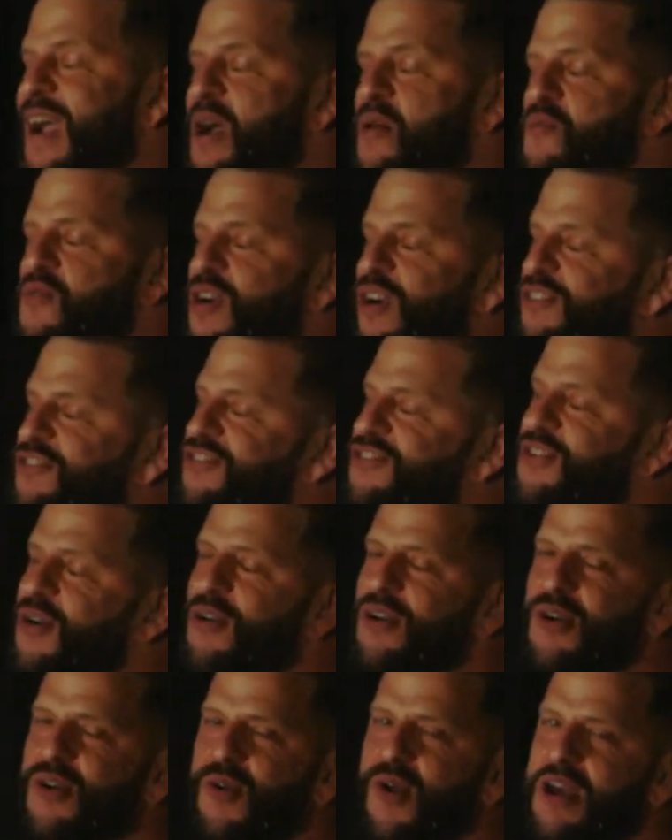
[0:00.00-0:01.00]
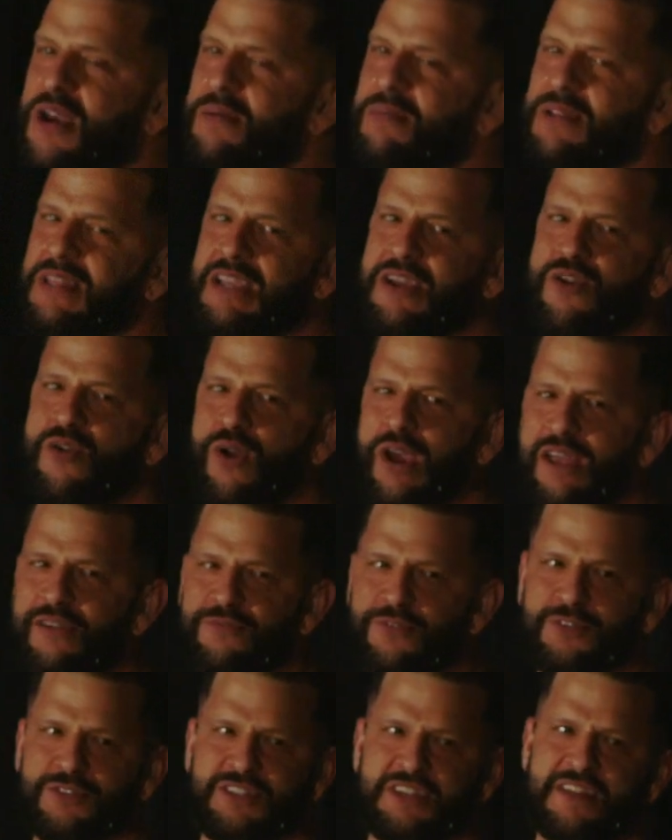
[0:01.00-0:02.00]
and we are so incredibly
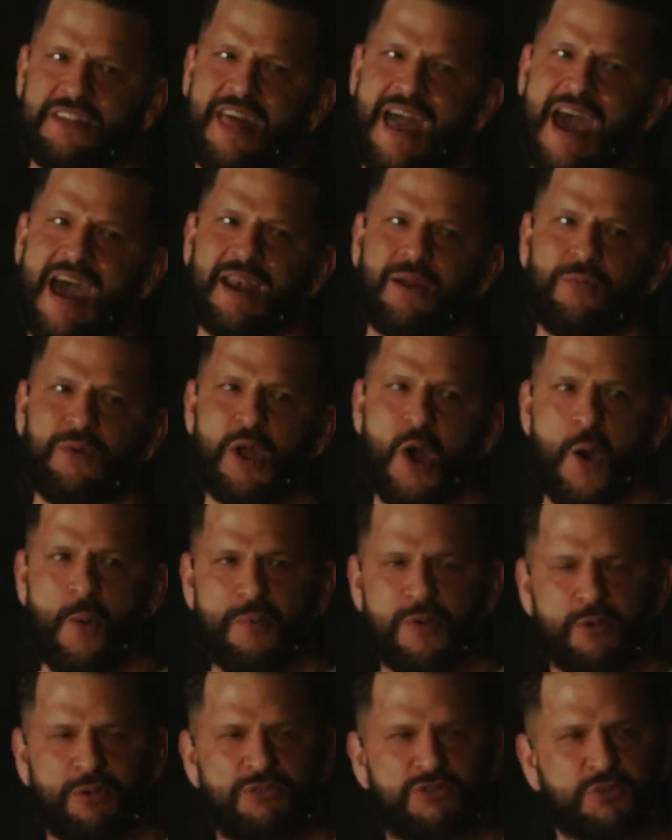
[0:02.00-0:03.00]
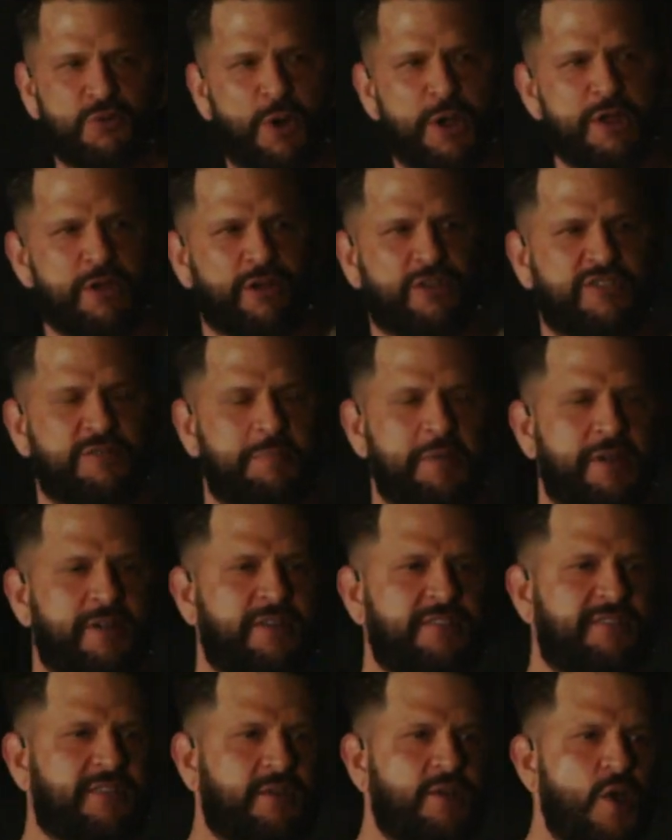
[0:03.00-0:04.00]
grateful to that. And we hope you enjoy your
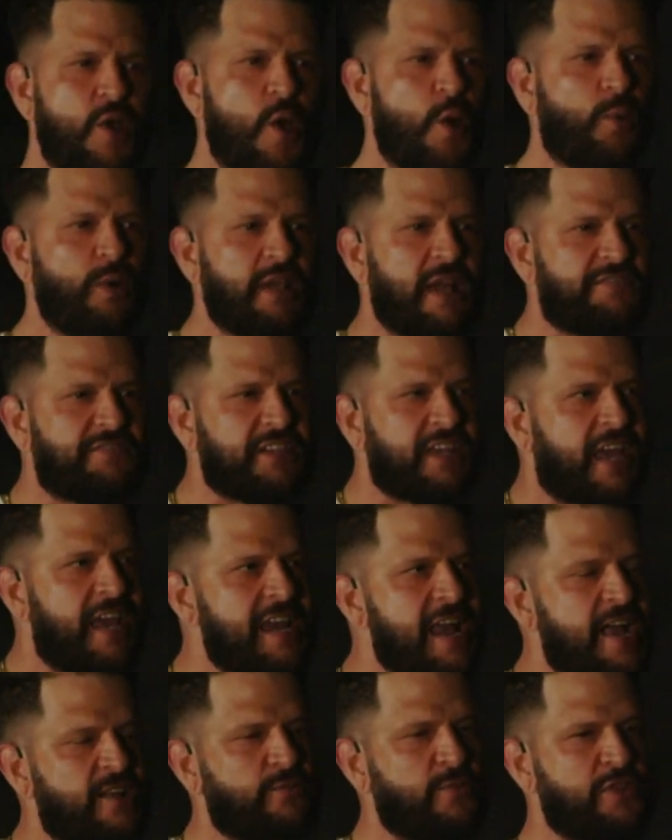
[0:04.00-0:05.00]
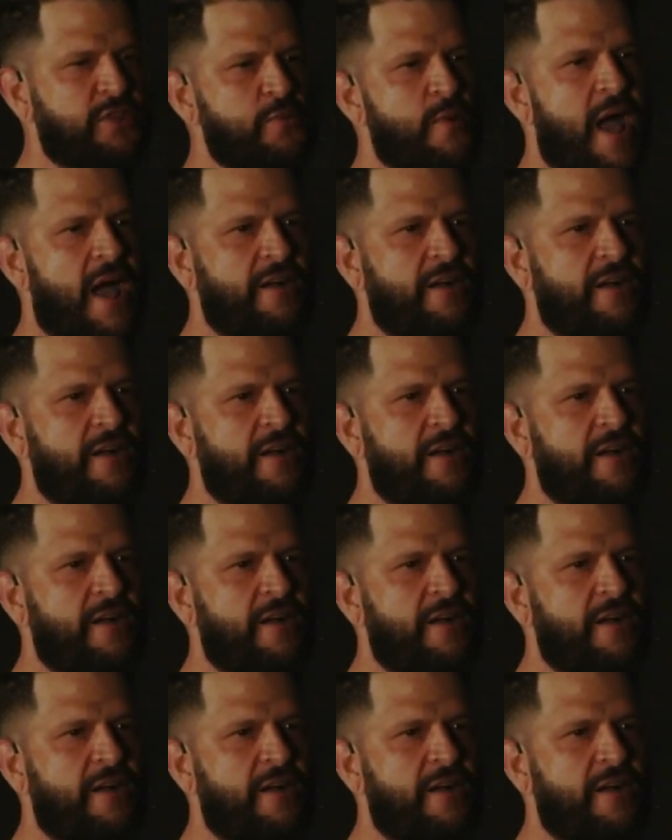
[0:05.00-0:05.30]
experience. And we love to connect with you